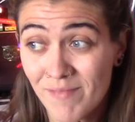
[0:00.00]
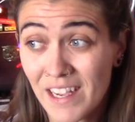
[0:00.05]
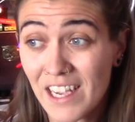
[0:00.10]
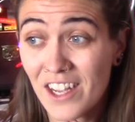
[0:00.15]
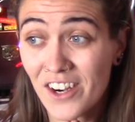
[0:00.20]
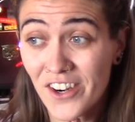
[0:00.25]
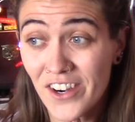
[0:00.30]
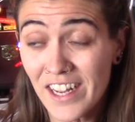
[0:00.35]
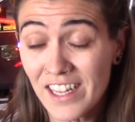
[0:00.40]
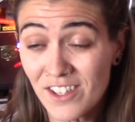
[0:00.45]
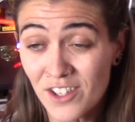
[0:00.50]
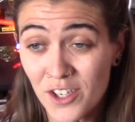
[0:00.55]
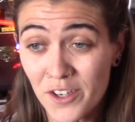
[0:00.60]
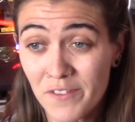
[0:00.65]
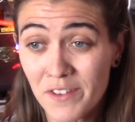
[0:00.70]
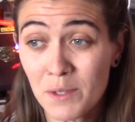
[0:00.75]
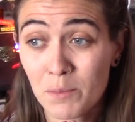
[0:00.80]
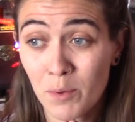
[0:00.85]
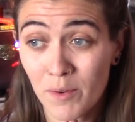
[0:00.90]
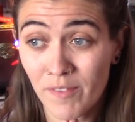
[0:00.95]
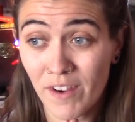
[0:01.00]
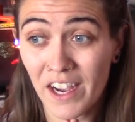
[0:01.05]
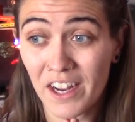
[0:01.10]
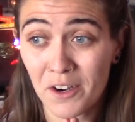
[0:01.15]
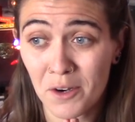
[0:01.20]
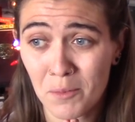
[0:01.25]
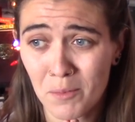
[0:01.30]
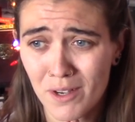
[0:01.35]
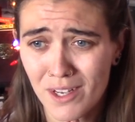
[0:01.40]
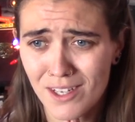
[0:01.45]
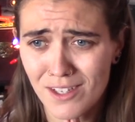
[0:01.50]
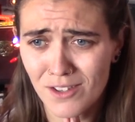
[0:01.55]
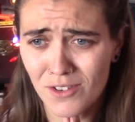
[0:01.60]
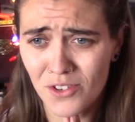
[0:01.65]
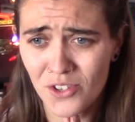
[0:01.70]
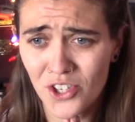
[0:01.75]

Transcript: internet service provider because they're